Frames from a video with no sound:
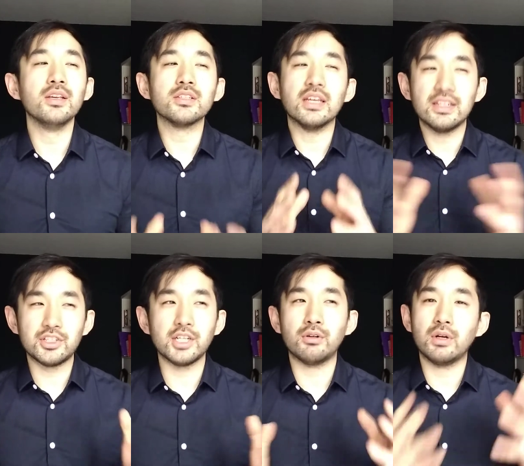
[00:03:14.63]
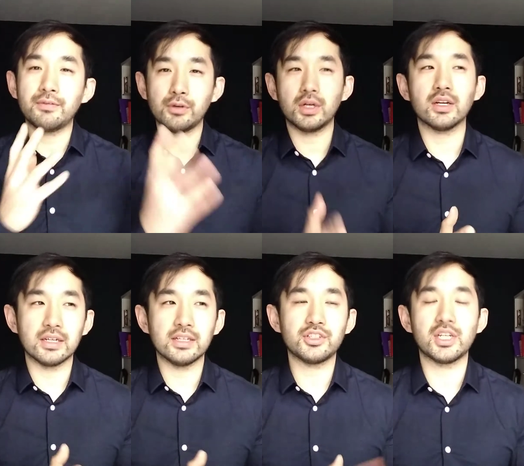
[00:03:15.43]
So in general, if you are
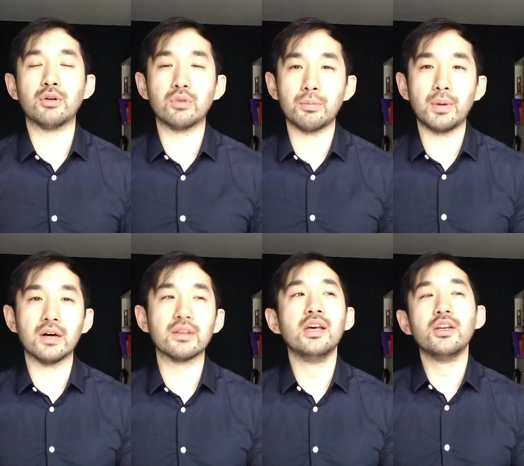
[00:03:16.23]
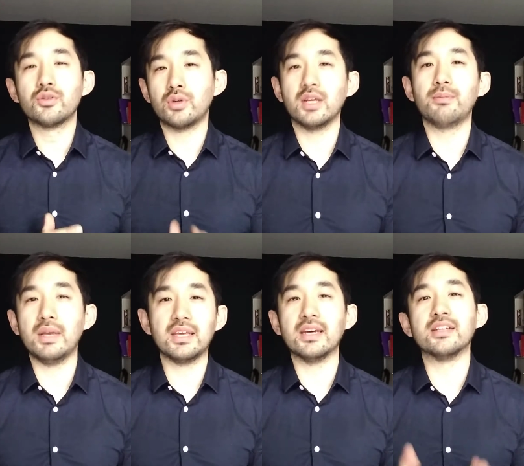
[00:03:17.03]
going to shower or bath, try and
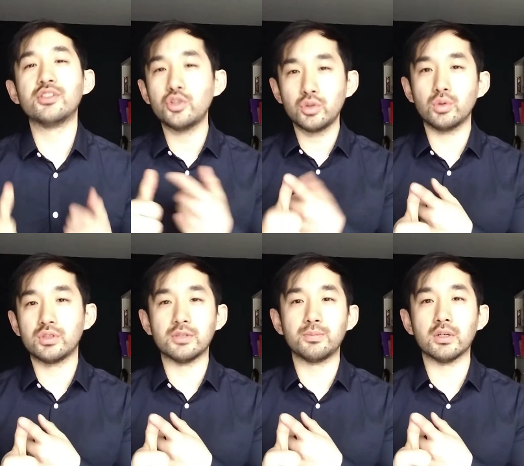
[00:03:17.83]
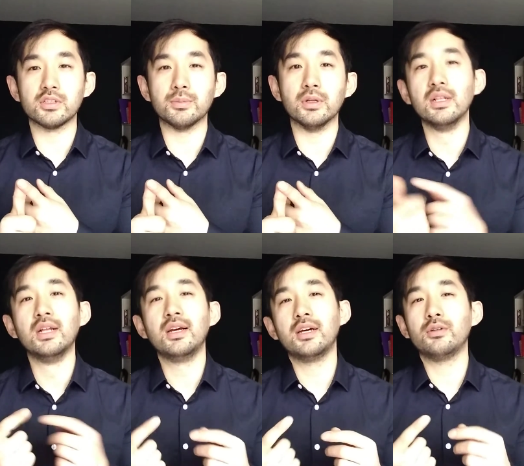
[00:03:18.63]
make it as short as possible,
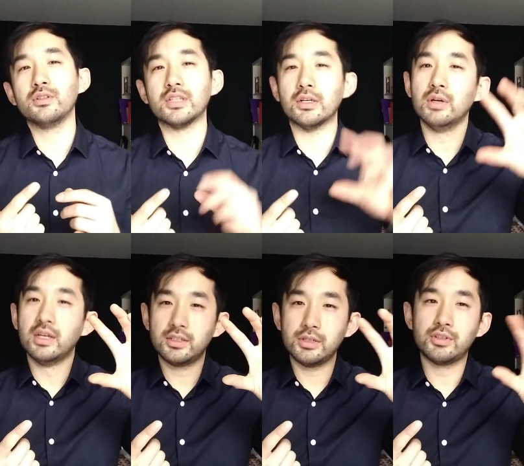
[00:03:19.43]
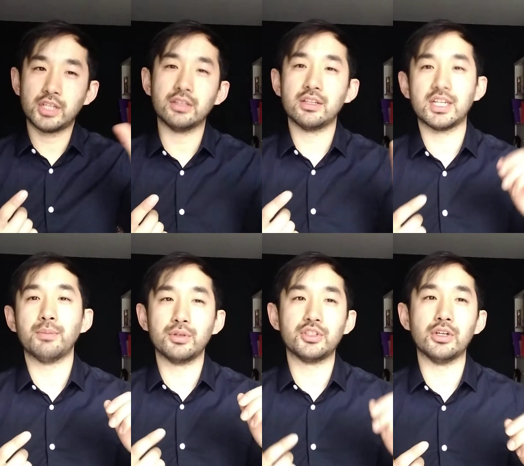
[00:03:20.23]
and also do turn the
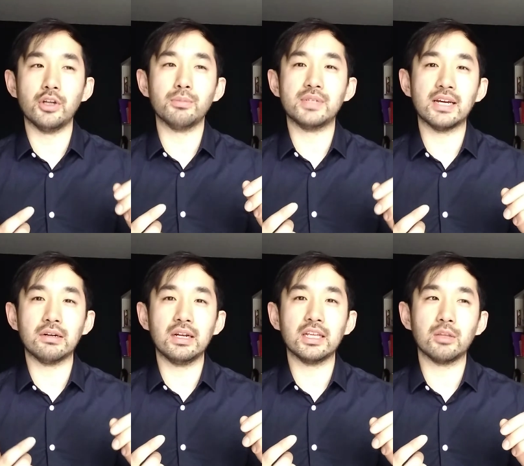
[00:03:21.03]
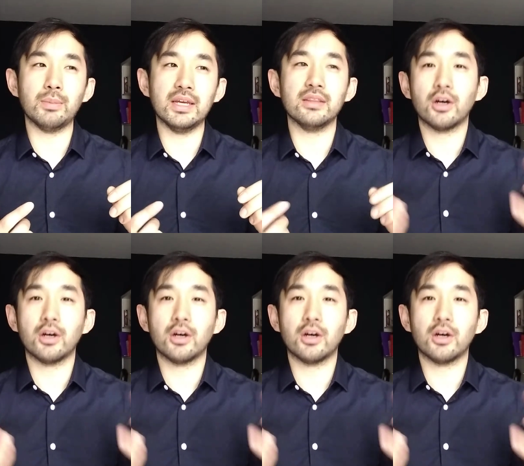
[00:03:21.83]
temperature knob down a little bit.